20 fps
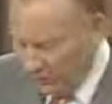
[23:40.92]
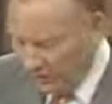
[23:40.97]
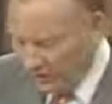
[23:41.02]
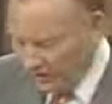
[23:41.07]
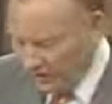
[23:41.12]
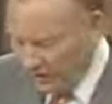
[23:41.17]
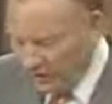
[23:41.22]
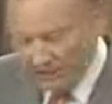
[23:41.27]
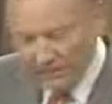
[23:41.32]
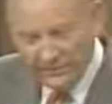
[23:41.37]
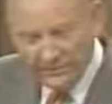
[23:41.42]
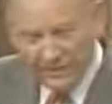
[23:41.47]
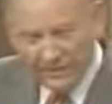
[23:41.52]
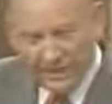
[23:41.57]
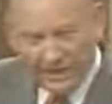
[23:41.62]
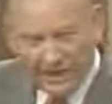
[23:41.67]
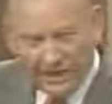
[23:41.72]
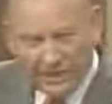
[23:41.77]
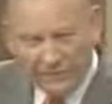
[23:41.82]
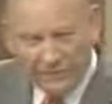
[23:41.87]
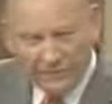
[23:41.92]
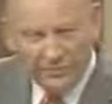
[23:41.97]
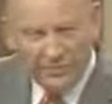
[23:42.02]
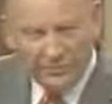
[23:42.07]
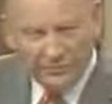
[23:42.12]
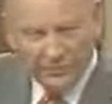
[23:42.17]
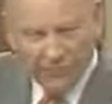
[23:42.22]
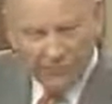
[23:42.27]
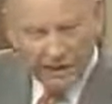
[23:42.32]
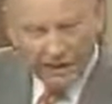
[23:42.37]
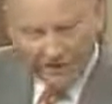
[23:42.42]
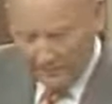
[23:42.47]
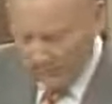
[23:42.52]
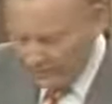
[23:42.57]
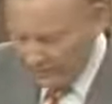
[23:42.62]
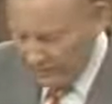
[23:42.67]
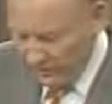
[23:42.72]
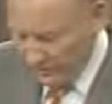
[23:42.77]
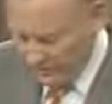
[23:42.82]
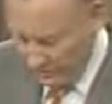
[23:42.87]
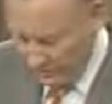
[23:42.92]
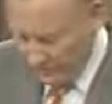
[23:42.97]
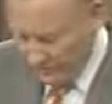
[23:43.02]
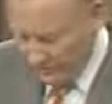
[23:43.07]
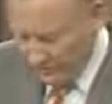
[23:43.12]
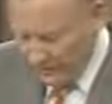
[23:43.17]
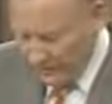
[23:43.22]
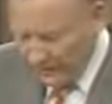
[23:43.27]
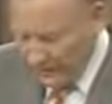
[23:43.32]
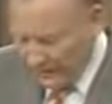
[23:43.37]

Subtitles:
woman's head and a bird's body and bird's feet.